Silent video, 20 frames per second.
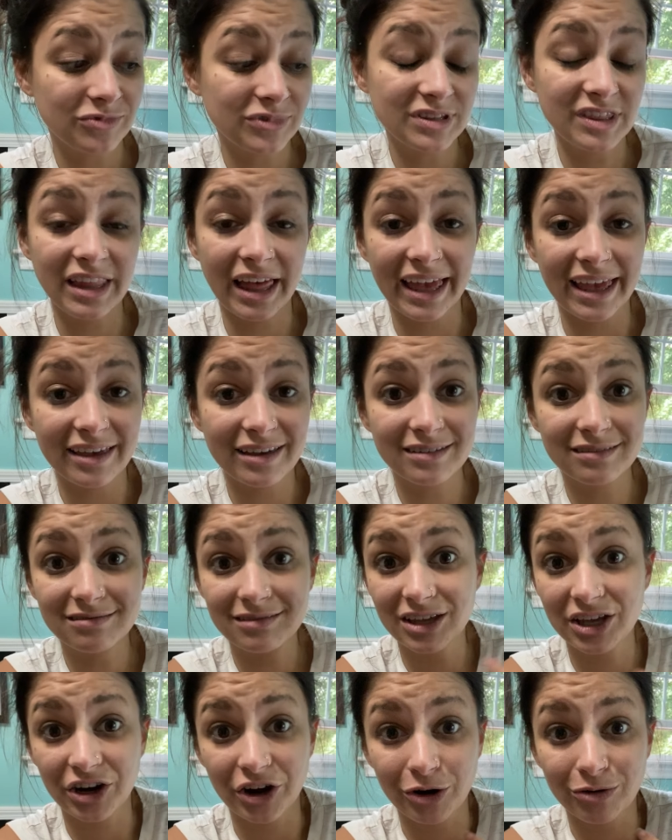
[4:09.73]
like
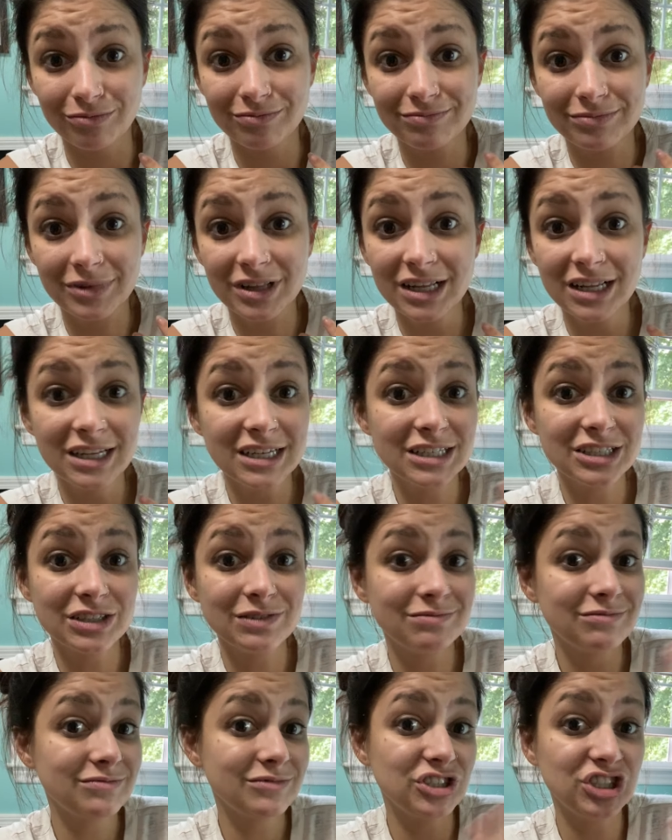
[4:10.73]
you know,
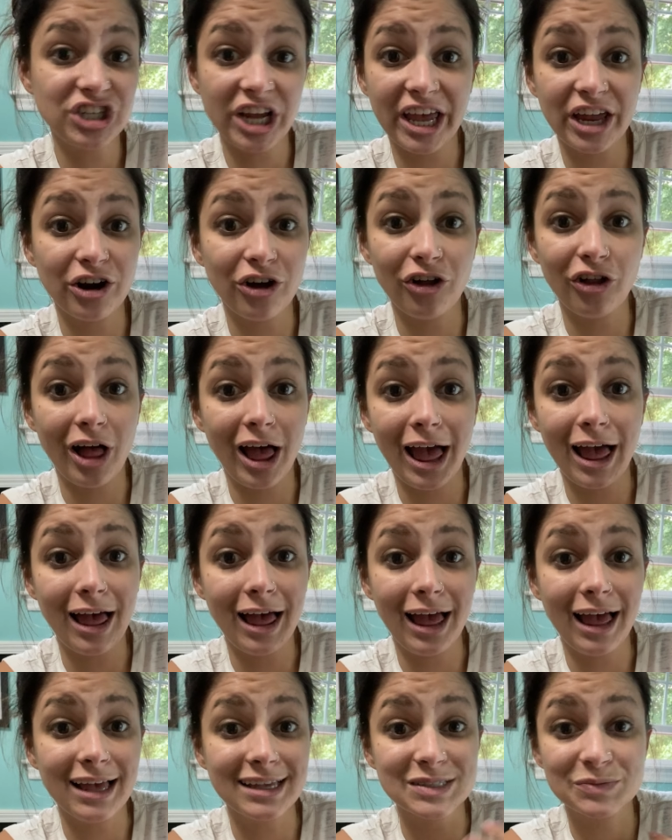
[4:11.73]
channel
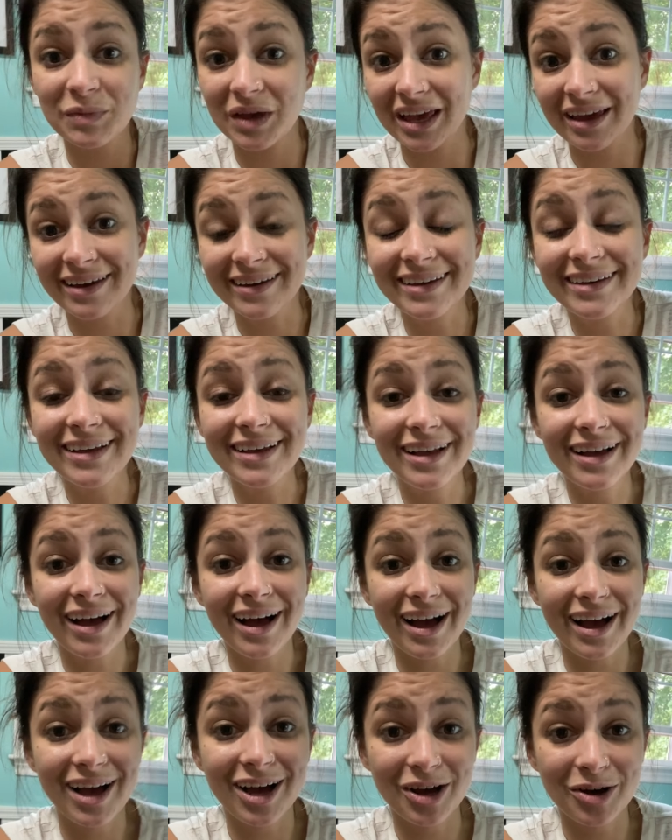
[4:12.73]
as me.
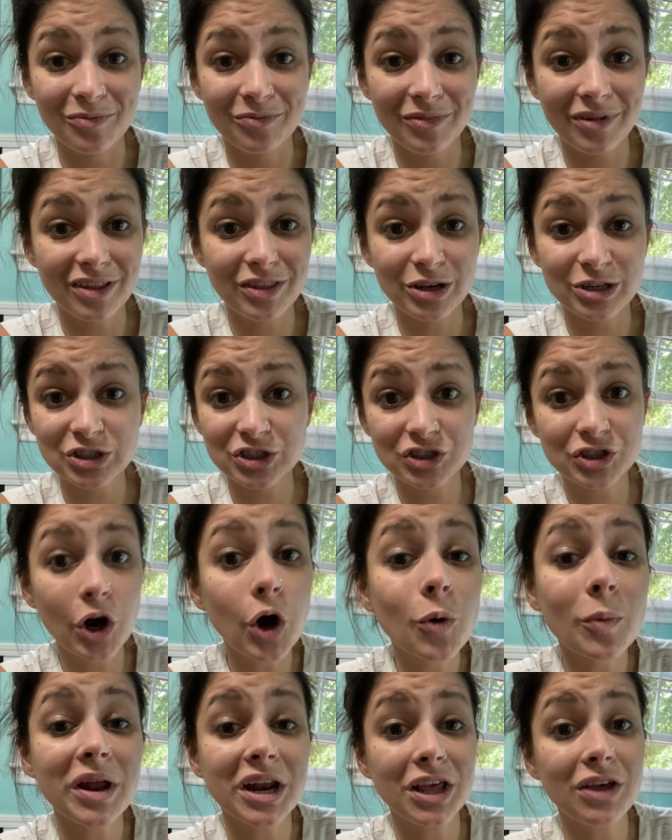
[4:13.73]
Um, there's
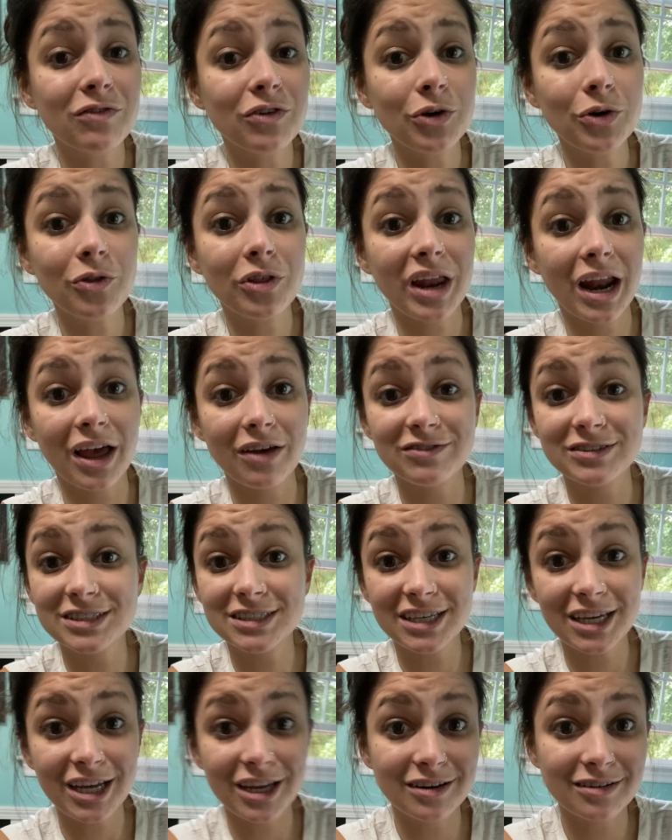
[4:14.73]
so many of you that I've
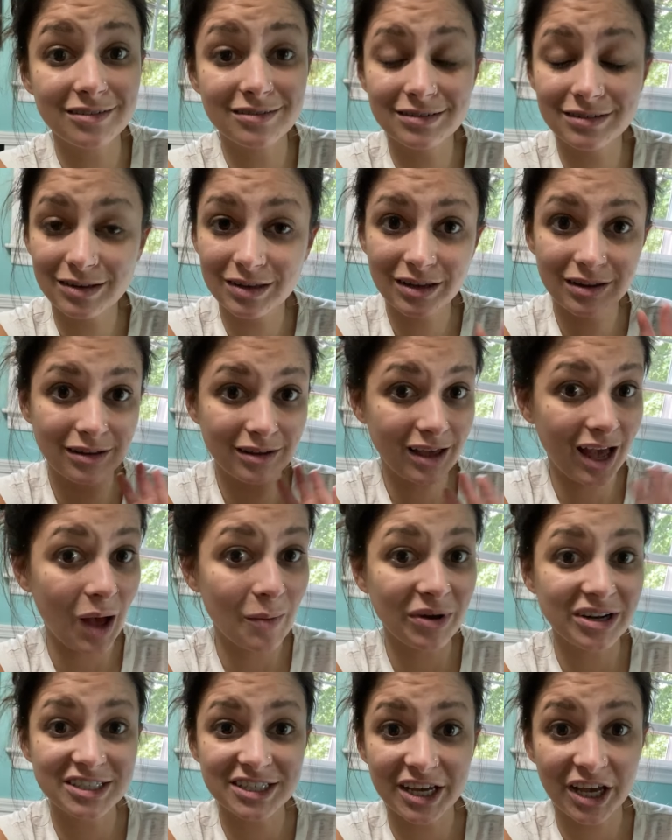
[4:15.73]
seen
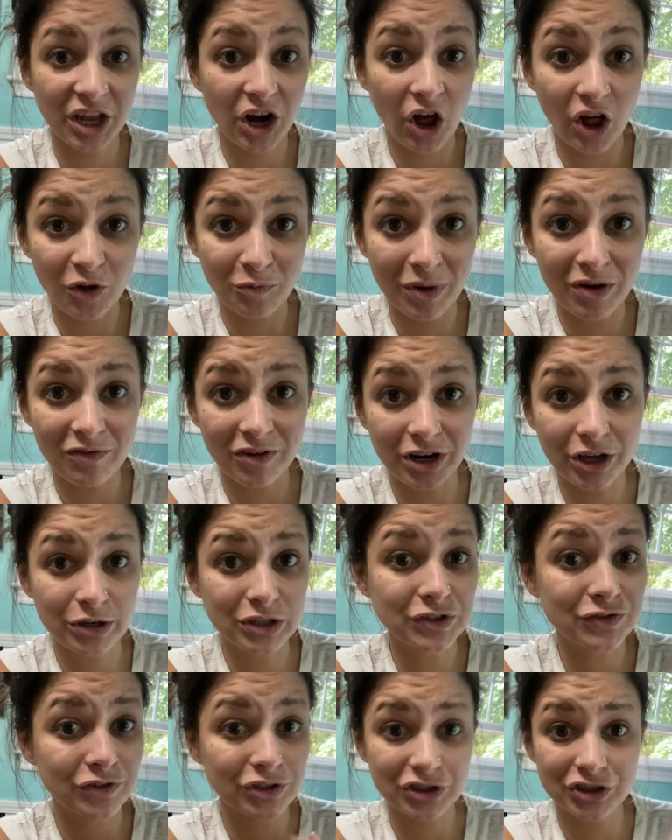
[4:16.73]
commenting on all of my
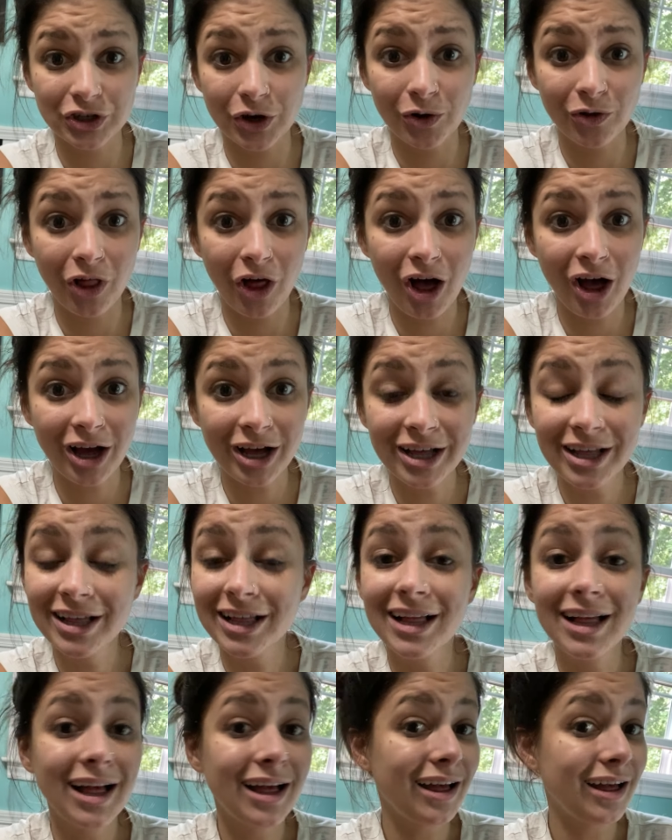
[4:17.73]
videos for so long.
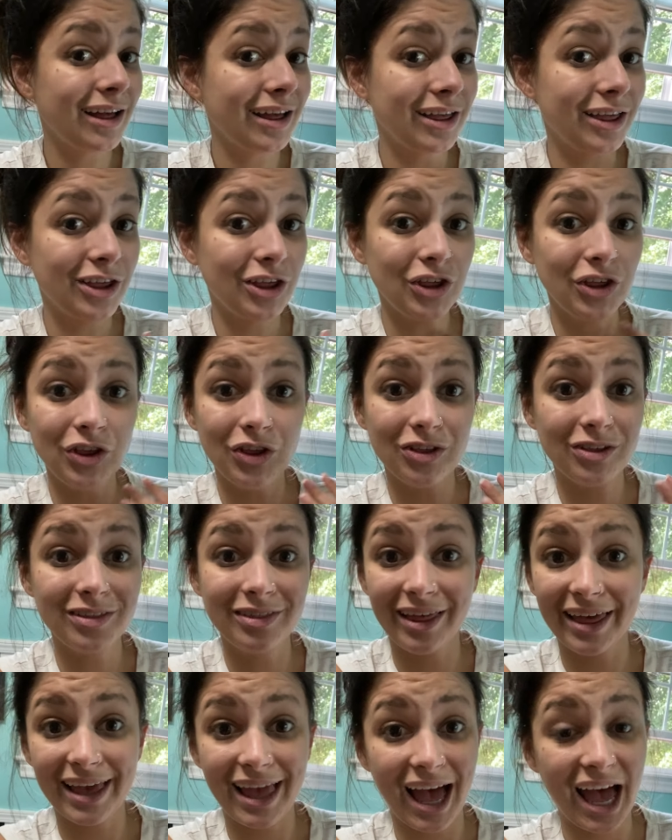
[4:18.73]

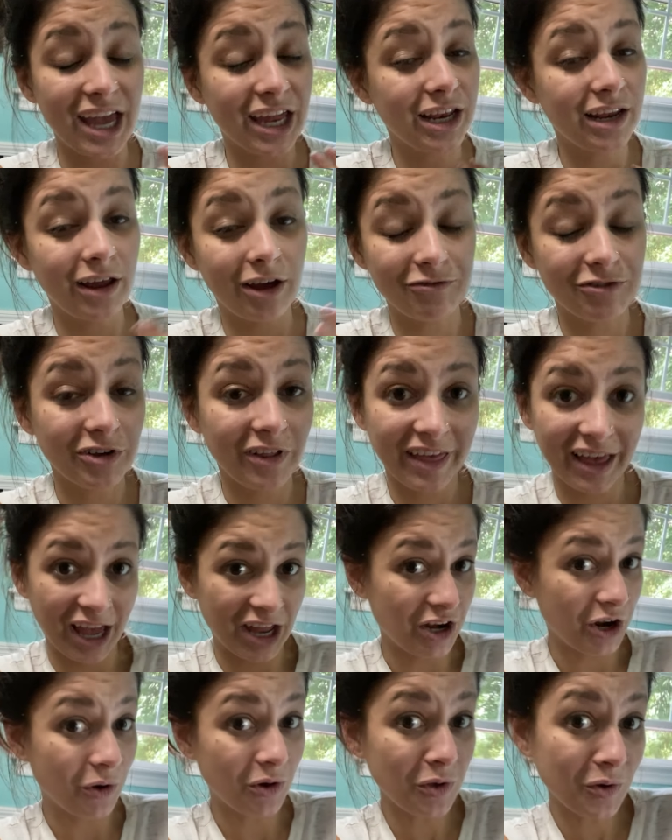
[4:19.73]
Like I, I feel like
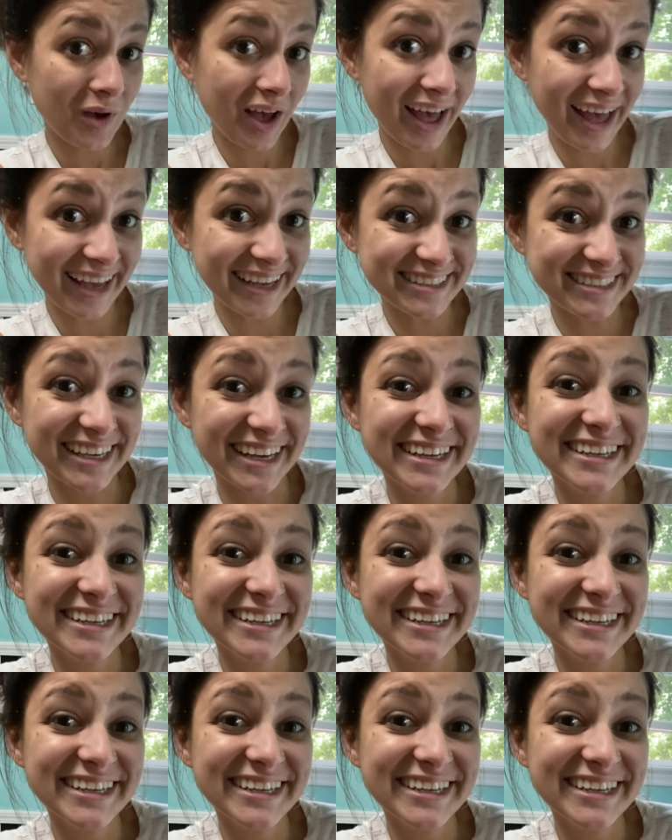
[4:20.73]
I know you guys.